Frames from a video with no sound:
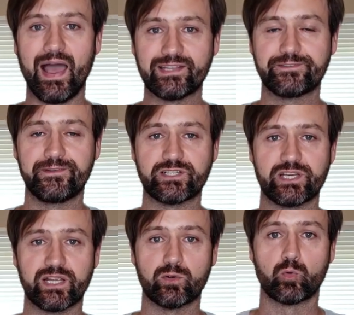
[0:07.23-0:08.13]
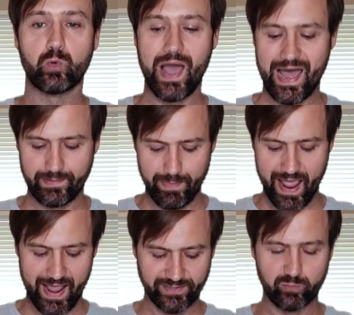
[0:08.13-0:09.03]
ice fishing rod
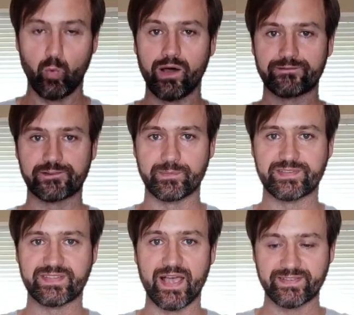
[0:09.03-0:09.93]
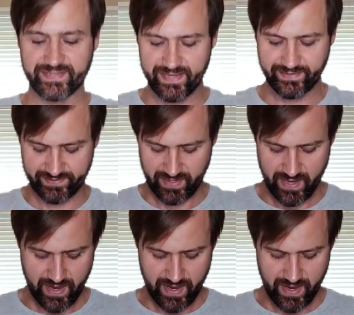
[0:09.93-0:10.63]
bags, one from Celsius